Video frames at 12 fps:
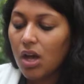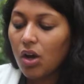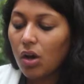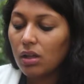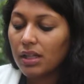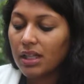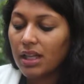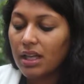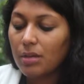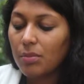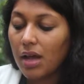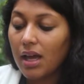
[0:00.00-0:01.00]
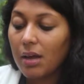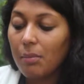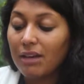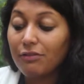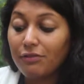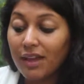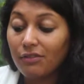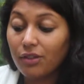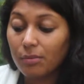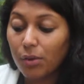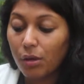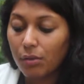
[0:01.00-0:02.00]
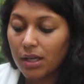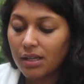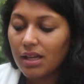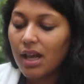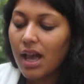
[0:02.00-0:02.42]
calling him my favorite poet,